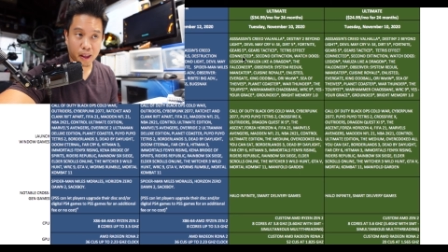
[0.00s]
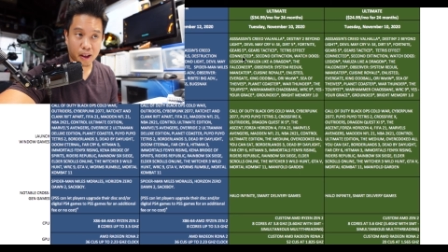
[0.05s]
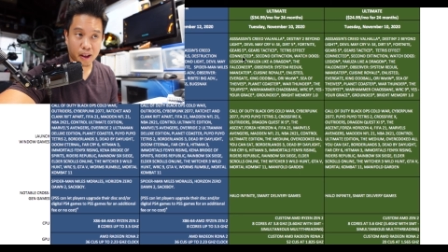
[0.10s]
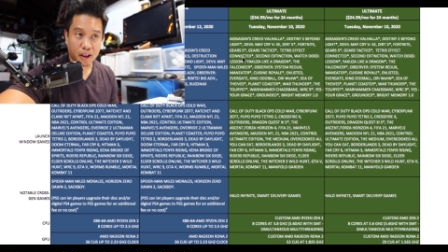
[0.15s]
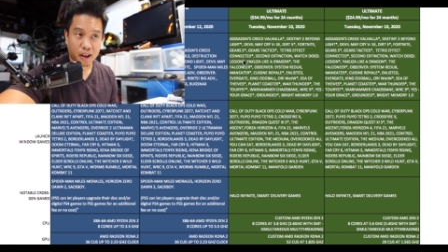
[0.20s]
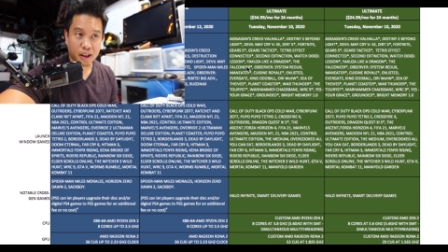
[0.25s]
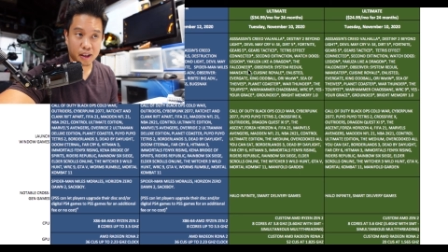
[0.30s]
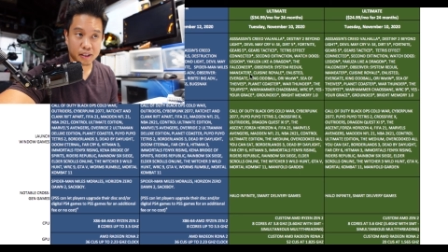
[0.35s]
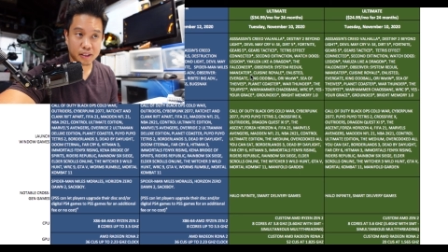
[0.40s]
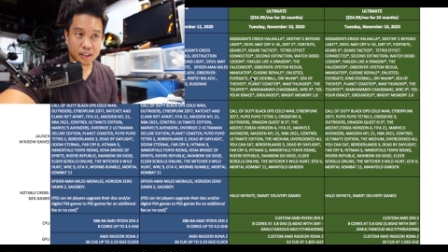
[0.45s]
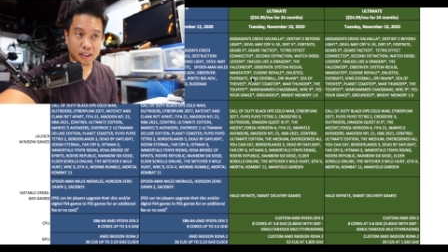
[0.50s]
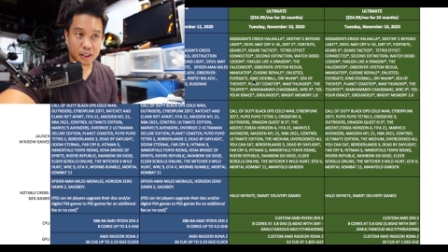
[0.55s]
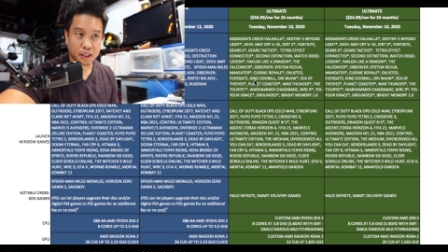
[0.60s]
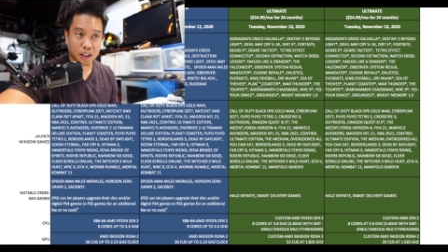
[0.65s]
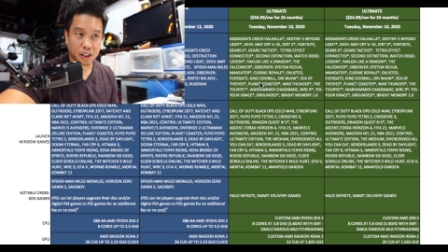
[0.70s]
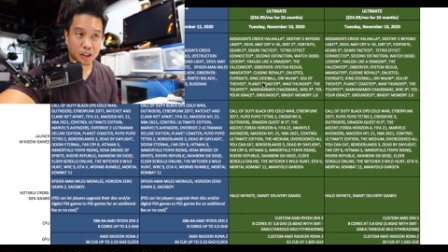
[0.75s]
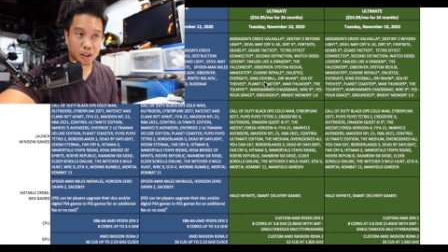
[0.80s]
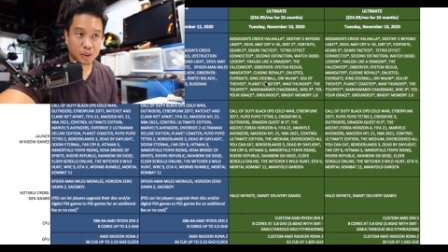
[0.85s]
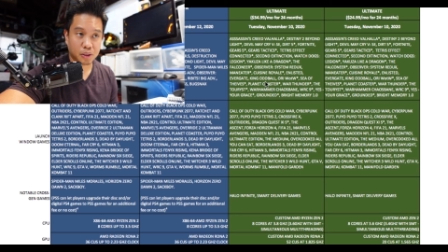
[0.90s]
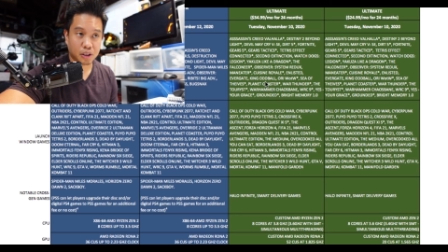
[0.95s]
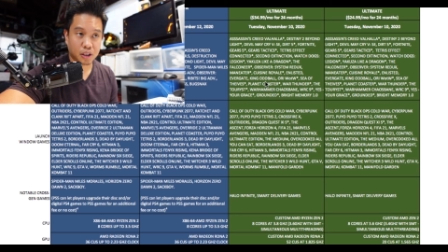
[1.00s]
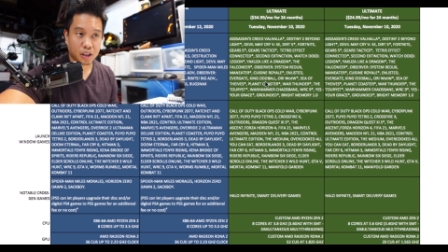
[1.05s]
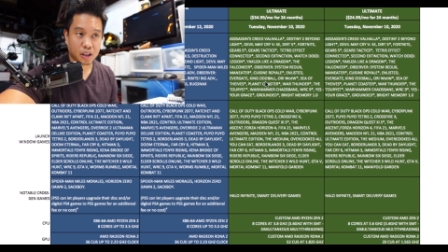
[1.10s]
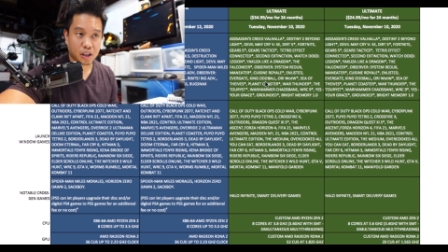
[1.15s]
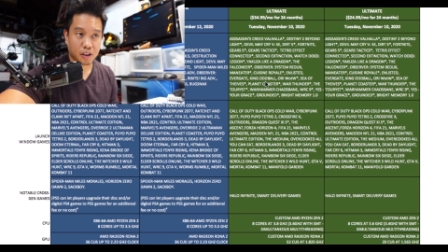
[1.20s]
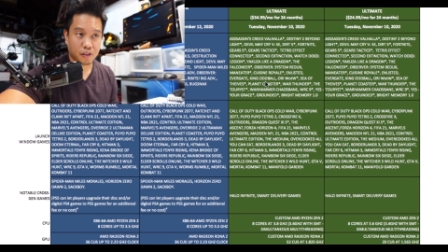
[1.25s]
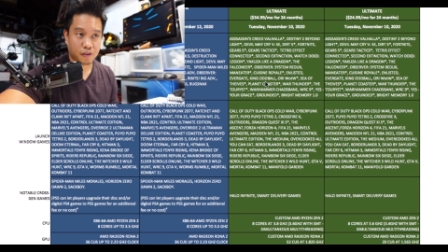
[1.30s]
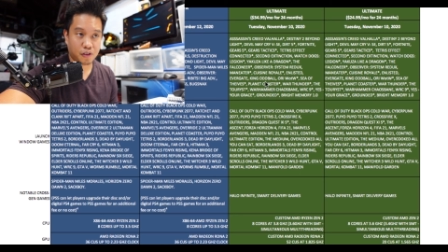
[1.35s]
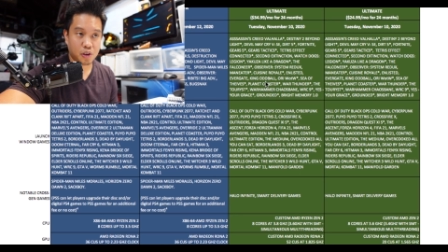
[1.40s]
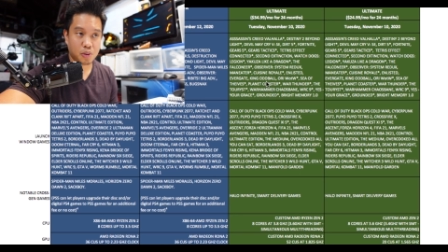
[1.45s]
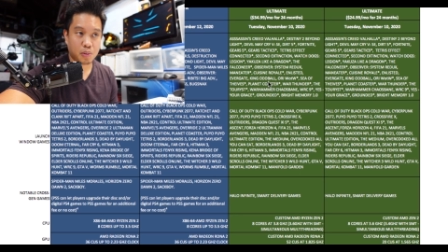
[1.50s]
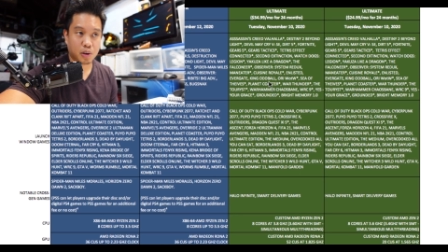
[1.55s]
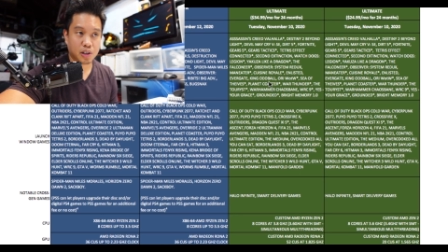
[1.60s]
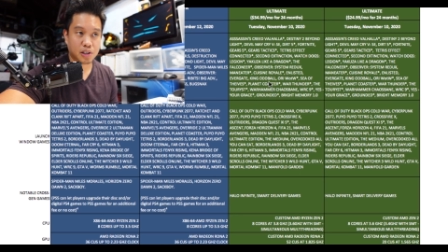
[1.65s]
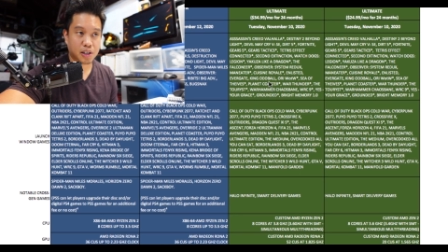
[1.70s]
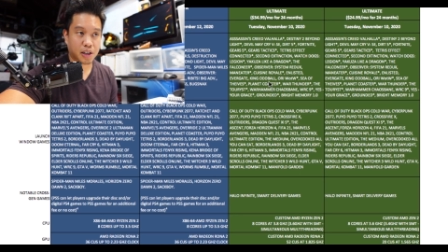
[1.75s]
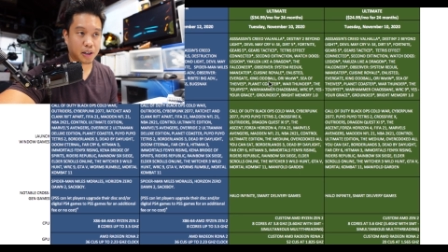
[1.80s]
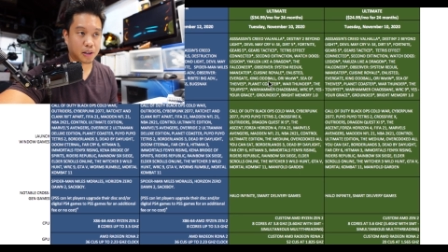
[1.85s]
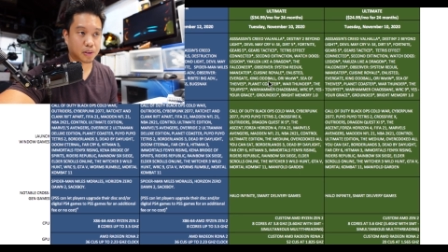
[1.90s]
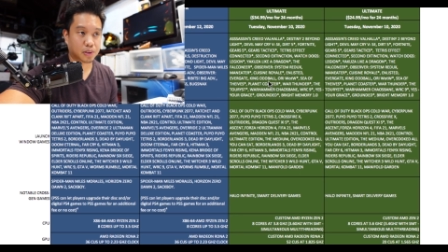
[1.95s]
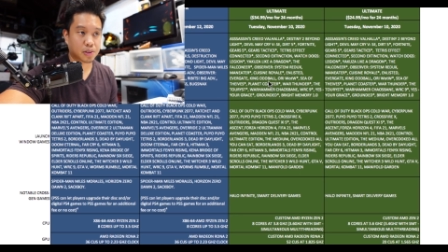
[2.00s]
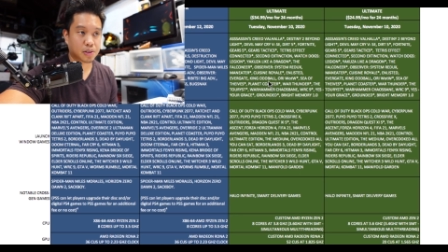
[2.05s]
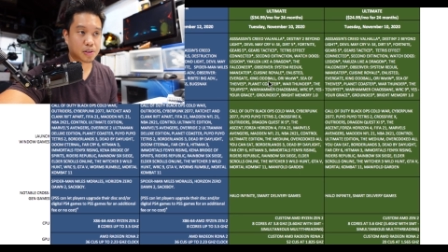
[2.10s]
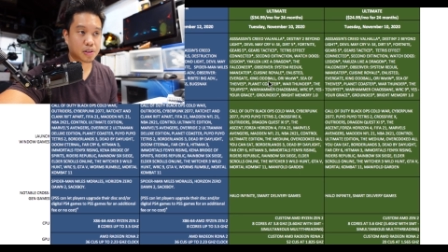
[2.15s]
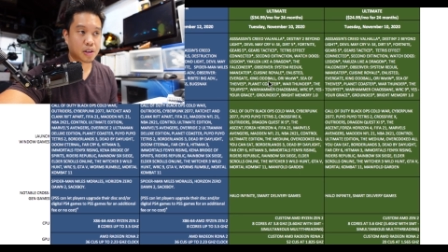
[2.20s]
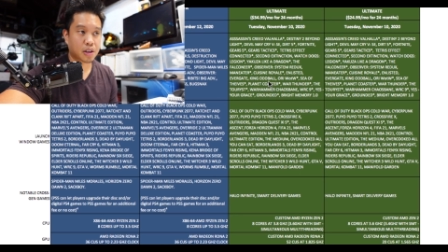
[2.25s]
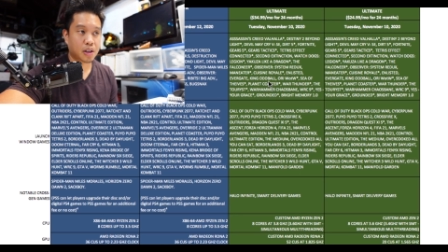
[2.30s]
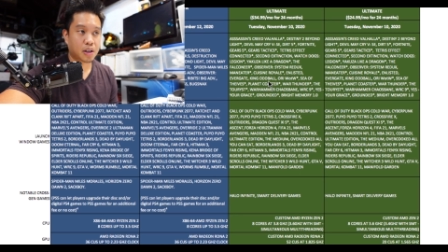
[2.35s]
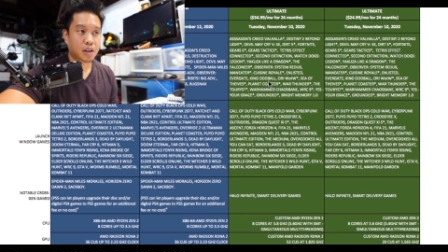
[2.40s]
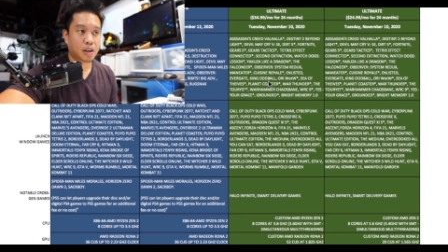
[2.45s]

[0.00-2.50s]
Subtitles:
to include a few more titles.